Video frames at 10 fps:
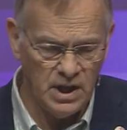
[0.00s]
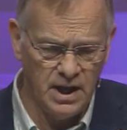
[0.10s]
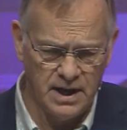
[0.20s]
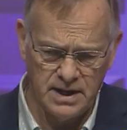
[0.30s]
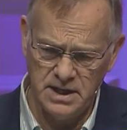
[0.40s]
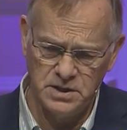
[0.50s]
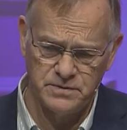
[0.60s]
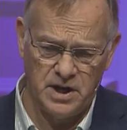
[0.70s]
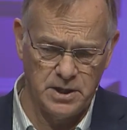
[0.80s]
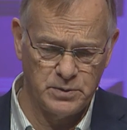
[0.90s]
Uh, his
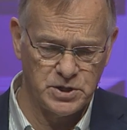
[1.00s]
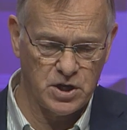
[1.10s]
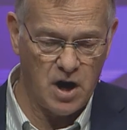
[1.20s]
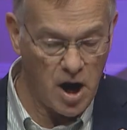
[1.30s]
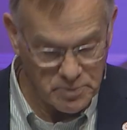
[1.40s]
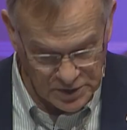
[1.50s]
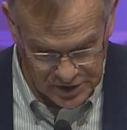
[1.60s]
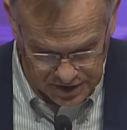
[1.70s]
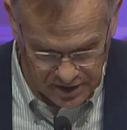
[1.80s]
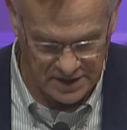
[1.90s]
father was a
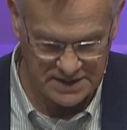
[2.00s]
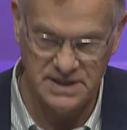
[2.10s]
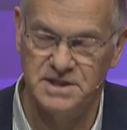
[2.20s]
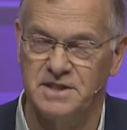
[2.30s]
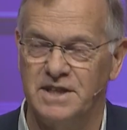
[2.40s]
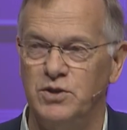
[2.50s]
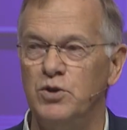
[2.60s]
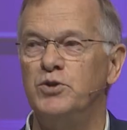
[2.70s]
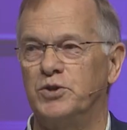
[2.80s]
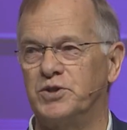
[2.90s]
carpenter, is the
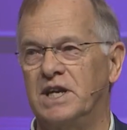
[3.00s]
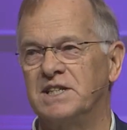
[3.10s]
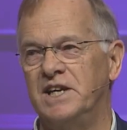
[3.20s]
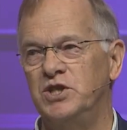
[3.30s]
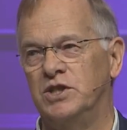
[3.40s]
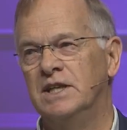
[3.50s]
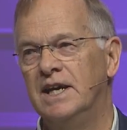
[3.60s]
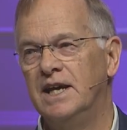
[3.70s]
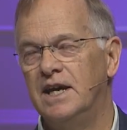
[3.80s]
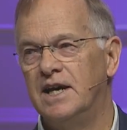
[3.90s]
usual translation,
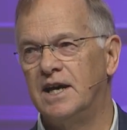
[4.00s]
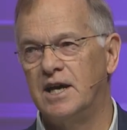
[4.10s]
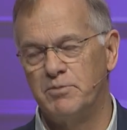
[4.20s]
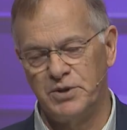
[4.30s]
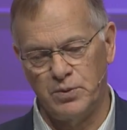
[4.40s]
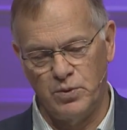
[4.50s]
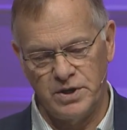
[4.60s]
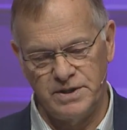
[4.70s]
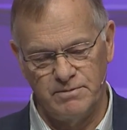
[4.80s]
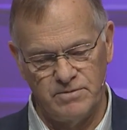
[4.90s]
uh, but the
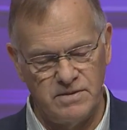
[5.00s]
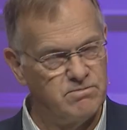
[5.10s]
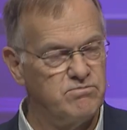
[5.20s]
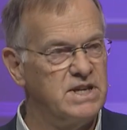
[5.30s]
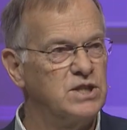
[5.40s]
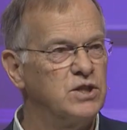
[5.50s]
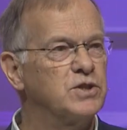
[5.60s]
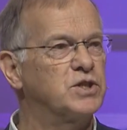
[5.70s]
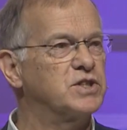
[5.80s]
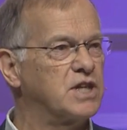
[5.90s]
word means
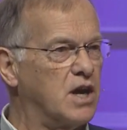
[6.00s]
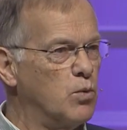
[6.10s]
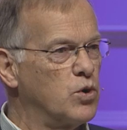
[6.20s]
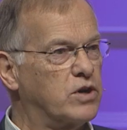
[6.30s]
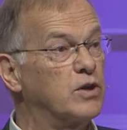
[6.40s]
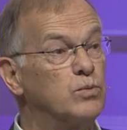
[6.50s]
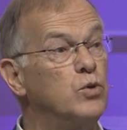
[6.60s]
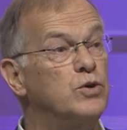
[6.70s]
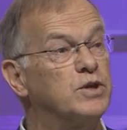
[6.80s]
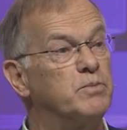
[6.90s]
not just a, a, worker in
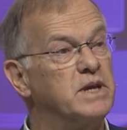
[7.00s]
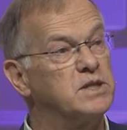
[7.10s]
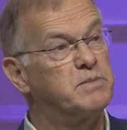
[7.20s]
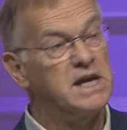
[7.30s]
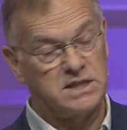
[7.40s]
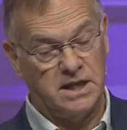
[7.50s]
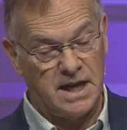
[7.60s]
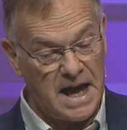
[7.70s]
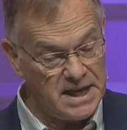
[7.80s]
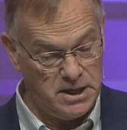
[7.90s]
wood, it means basically
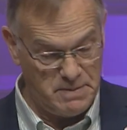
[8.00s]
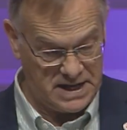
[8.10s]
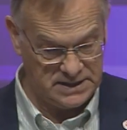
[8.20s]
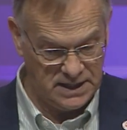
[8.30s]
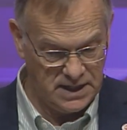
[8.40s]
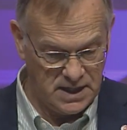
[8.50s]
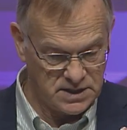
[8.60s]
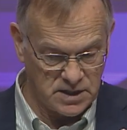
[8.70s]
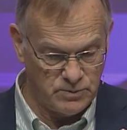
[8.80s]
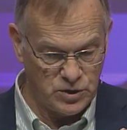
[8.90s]
a handyman,
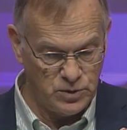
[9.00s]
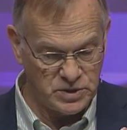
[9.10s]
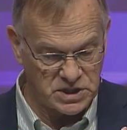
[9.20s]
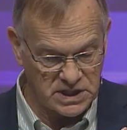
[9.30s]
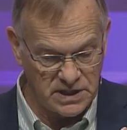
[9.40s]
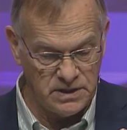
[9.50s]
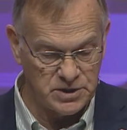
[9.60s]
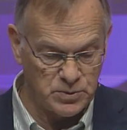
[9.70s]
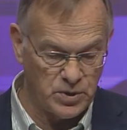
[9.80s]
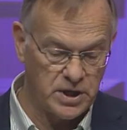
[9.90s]
someone who was skilled
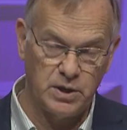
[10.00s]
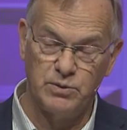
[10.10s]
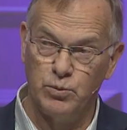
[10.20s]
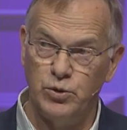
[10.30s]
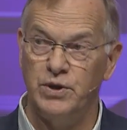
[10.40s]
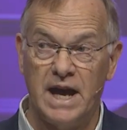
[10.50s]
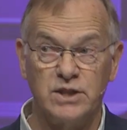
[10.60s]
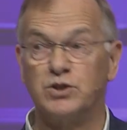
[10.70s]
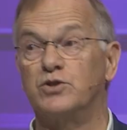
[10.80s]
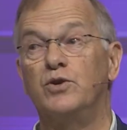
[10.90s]
at working with wood
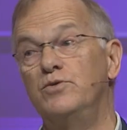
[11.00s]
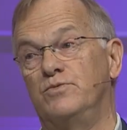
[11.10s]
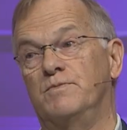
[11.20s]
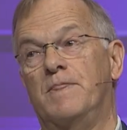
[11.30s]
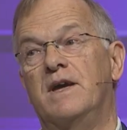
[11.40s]
and stone.